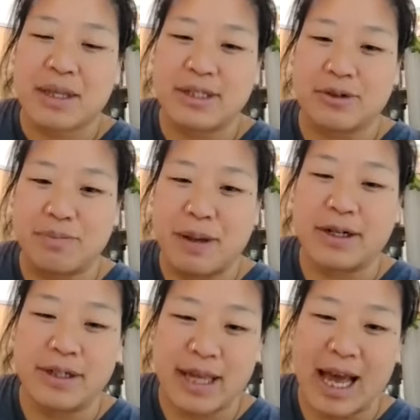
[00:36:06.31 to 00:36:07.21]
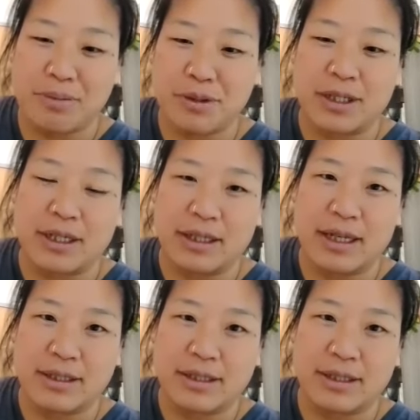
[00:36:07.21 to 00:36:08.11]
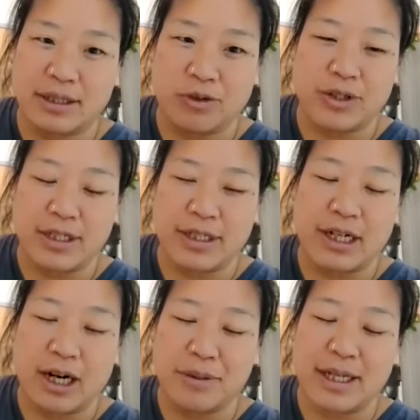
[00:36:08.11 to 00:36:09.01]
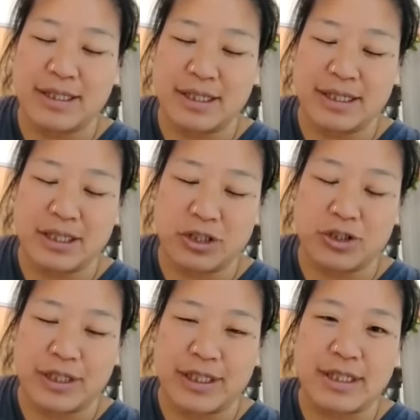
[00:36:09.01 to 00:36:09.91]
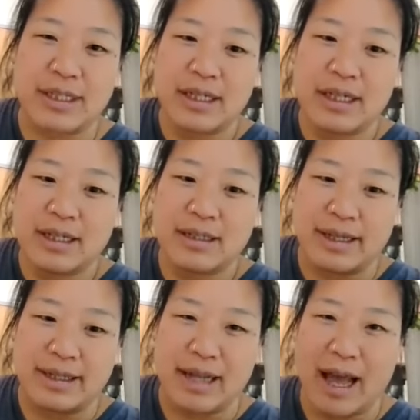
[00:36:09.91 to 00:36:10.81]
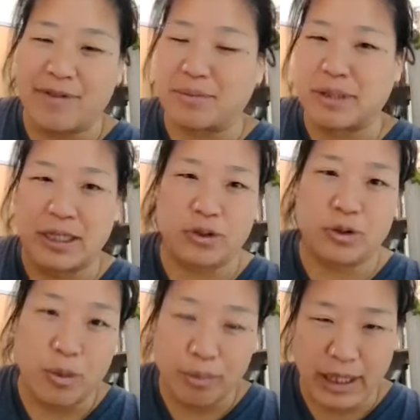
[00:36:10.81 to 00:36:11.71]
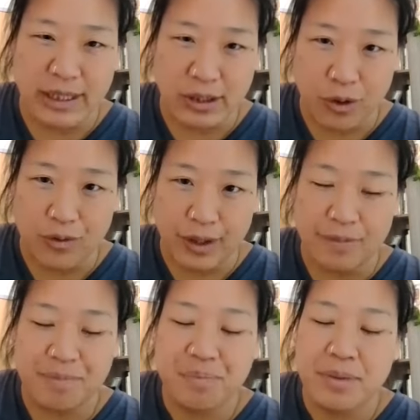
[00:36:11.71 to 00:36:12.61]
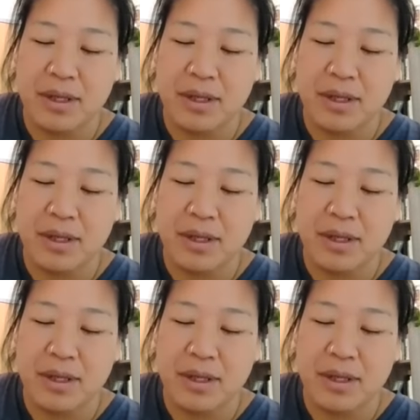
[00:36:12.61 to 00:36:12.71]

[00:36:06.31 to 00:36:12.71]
So it's better to capture in order to decarbonize these industries than have them change their whole process over.